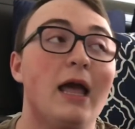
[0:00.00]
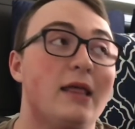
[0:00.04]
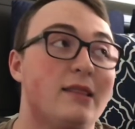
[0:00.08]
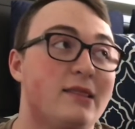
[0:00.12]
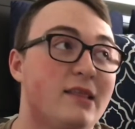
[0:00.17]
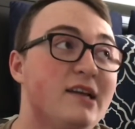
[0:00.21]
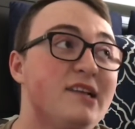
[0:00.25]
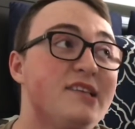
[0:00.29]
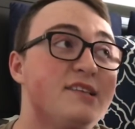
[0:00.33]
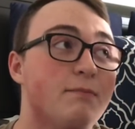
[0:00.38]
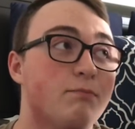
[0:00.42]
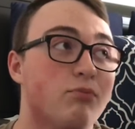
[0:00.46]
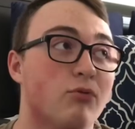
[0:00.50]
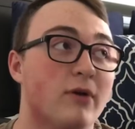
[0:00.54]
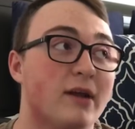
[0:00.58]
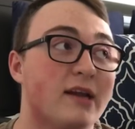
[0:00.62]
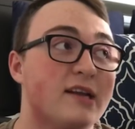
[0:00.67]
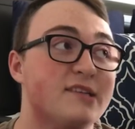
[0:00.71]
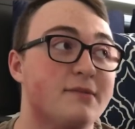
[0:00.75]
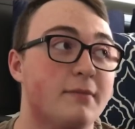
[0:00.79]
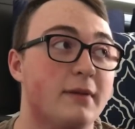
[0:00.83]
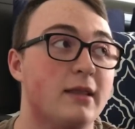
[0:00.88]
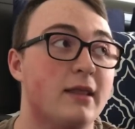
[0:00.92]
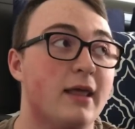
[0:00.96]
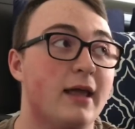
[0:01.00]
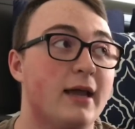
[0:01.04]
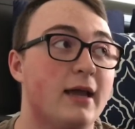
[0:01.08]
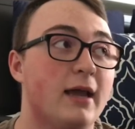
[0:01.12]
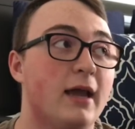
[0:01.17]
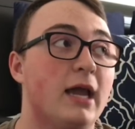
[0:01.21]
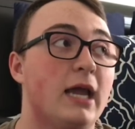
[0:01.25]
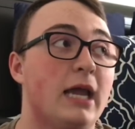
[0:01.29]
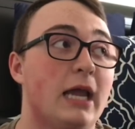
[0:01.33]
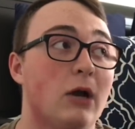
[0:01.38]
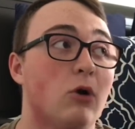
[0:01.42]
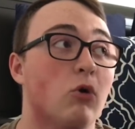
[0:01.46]
this brings me like
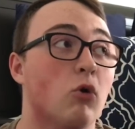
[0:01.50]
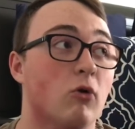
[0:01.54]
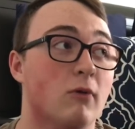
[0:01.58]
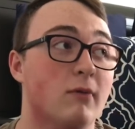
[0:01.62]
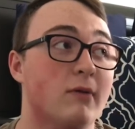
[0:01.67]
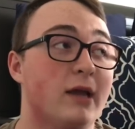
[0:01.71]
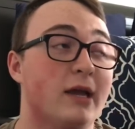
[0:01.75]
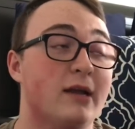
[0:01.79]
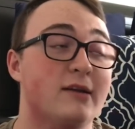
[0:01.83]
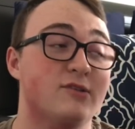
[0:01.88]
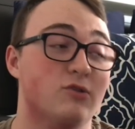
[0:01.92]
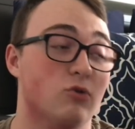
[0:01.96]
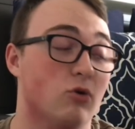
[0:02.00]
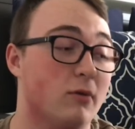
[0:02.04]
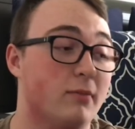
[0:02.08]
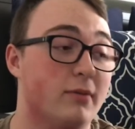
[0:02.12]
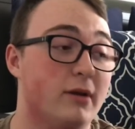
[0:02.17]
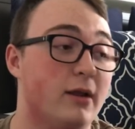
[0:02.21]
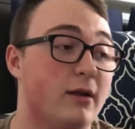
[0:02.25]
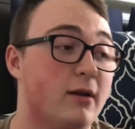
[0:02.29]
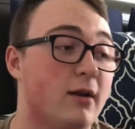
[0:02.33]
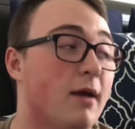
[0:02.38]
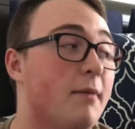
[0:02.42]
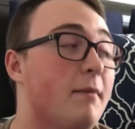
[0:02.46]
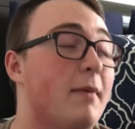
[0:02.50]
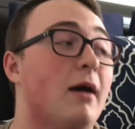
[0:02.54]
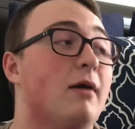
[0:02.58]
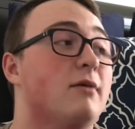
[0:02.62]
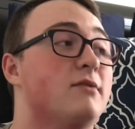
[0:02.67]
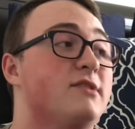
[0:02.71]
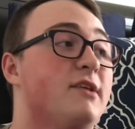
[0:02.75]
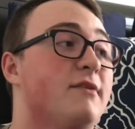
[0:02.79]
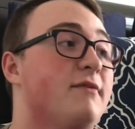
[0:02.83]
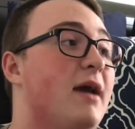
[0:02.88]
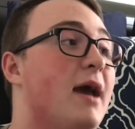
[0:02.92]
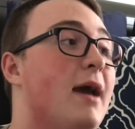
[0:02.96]
exorbitant
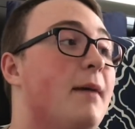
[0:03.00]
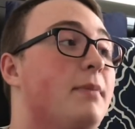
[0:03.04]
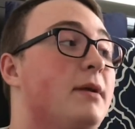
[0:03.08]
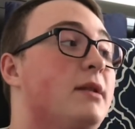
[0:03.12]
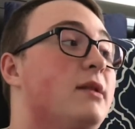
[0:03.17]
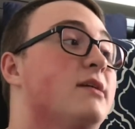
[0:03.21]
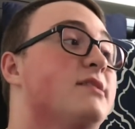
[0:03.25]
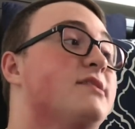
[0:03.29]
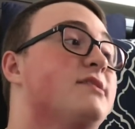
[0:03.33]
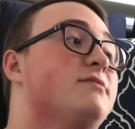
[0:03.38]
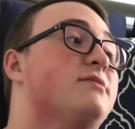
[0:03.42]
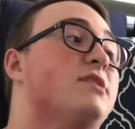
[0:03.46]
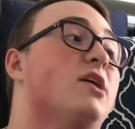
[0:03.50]
amounts of happiness.